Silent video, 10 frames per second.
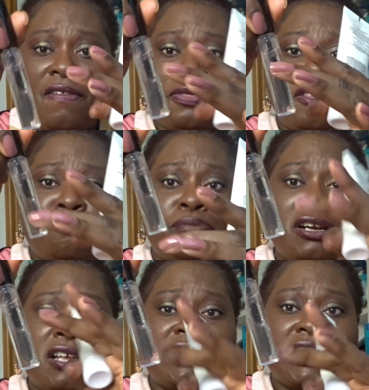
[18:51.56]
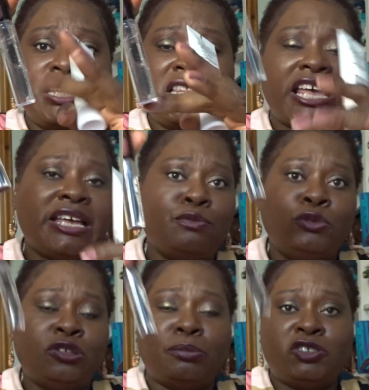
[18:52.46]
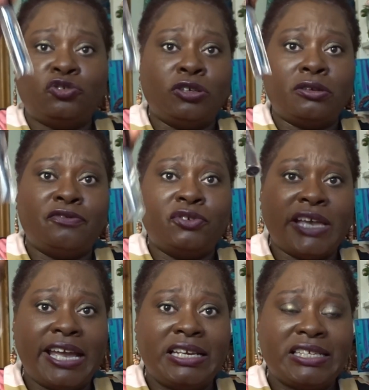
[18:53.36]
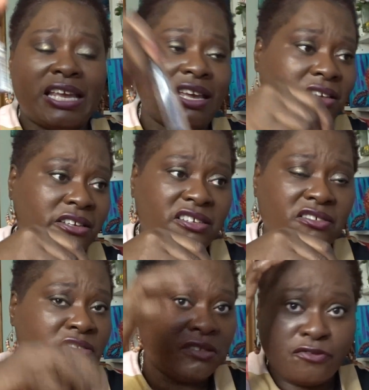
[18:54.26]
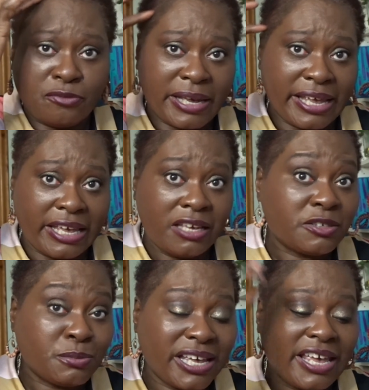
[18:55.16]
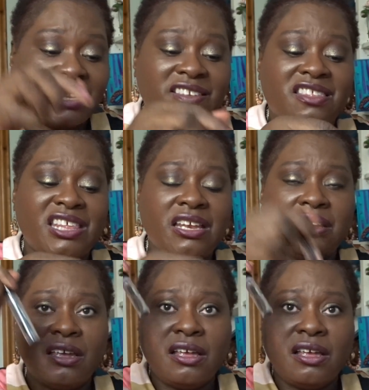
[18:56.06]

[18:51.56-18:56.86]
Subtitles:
The product in there will not be strong enough for Kayla's hair. It's good enough for my hair, because my hair's thin.